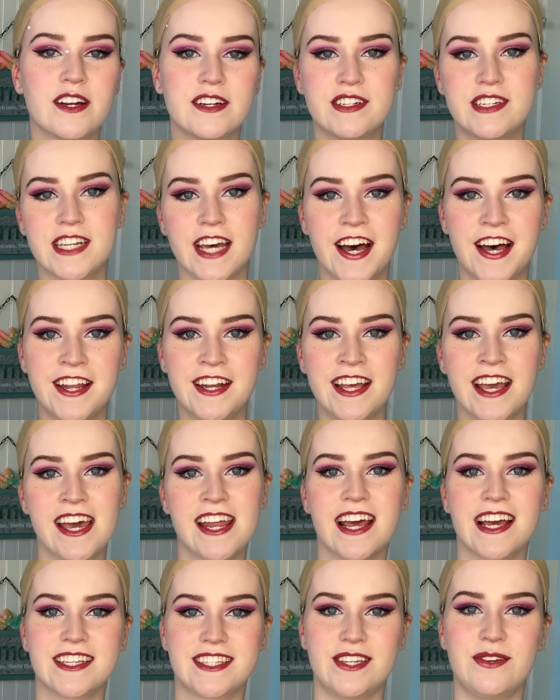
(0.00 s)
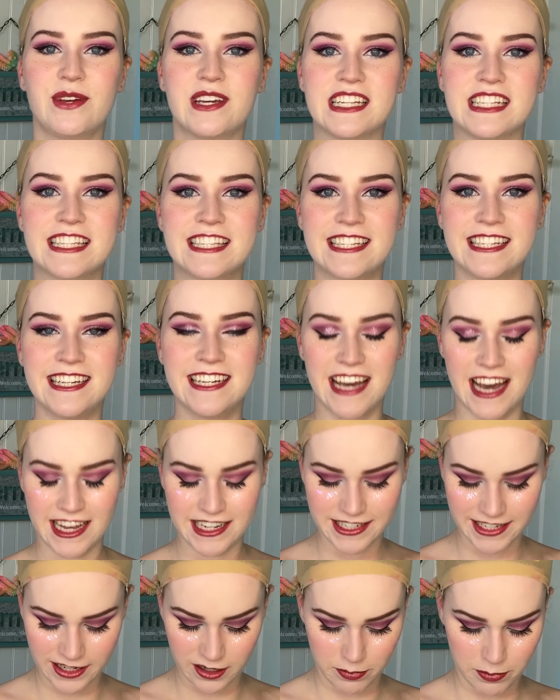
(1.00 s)
done, and as you can see, I
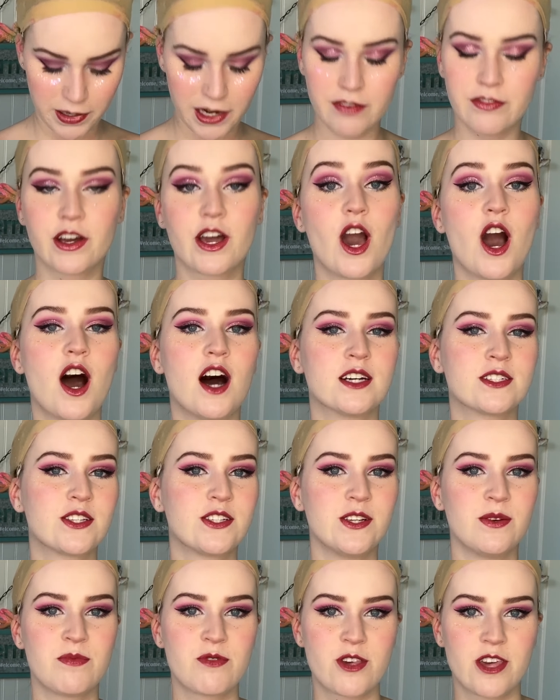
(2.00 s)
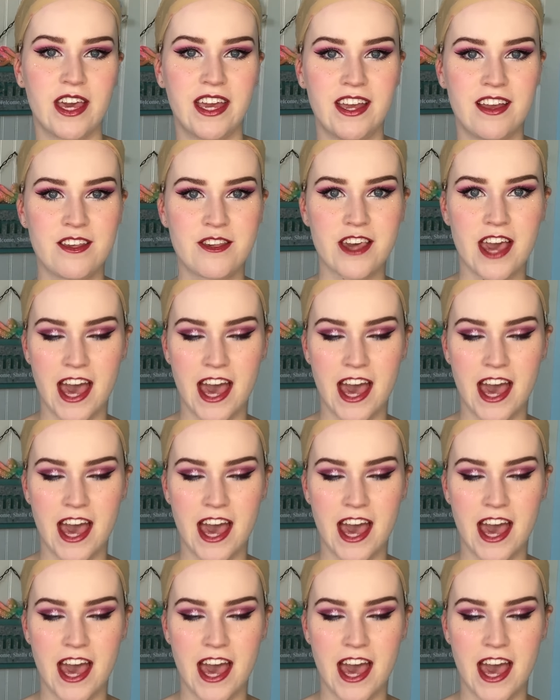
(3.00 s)
did a bit of a costume change